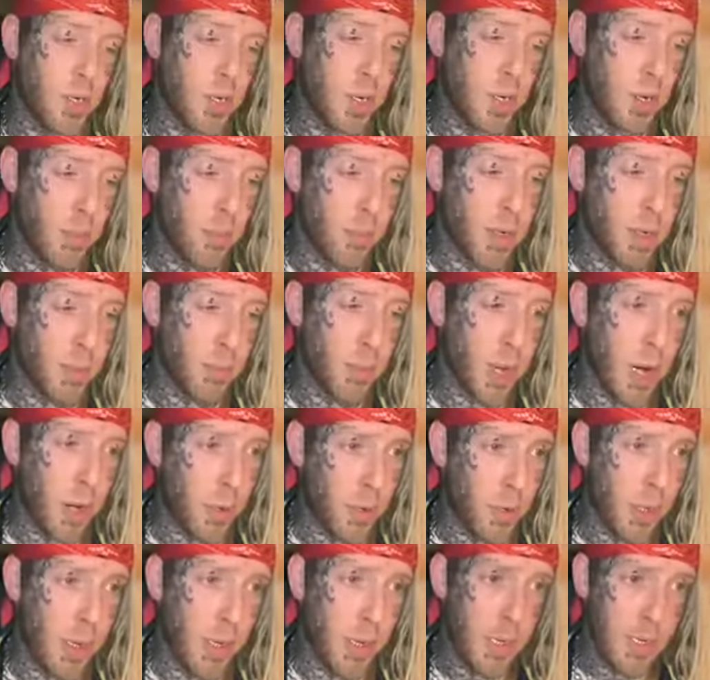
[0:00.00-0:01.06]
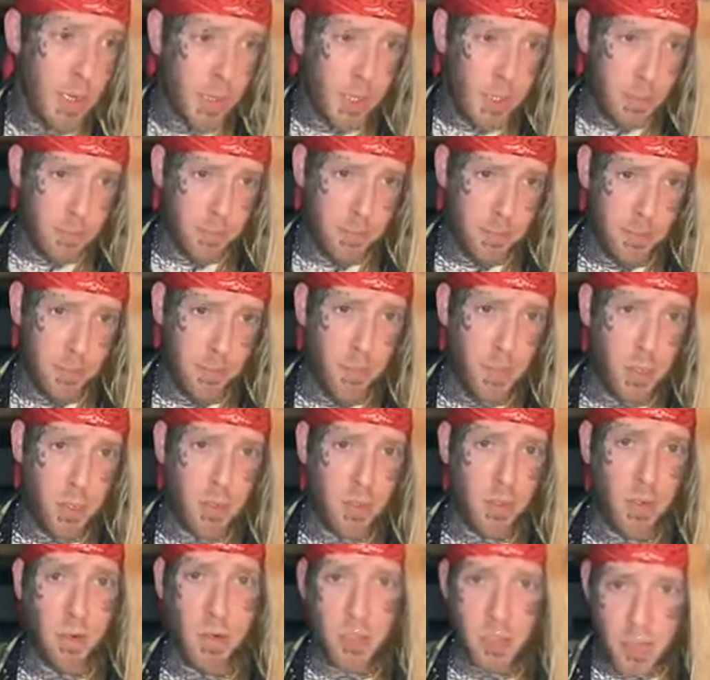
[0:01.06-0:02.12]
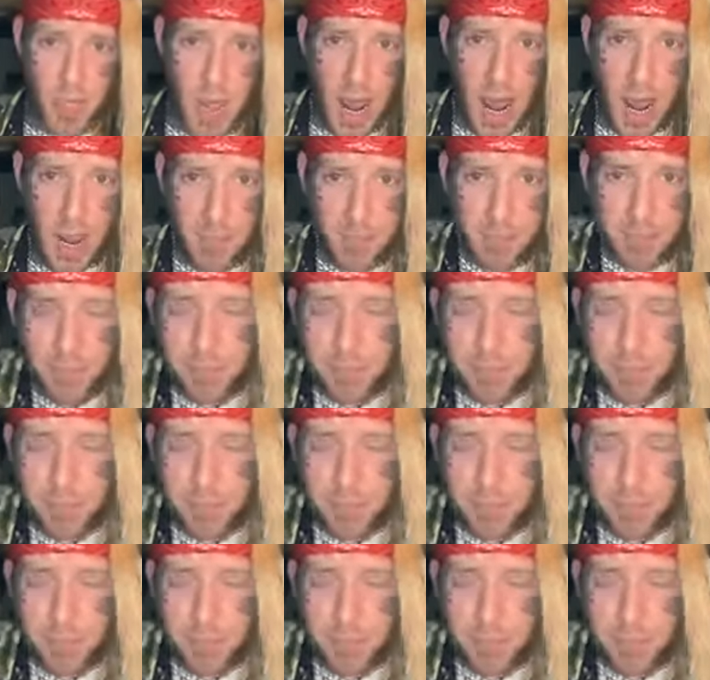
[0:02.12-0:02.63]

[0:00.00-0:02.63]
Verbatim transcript: going to be about. So there's that.